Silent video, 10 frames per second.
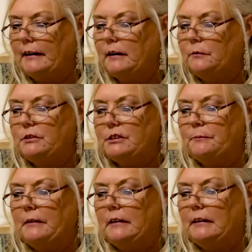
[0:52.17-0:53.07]
it can
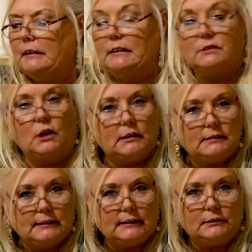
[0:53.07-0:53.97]
just be
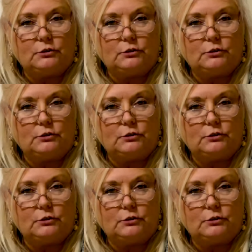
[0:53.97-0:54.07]
exhausting,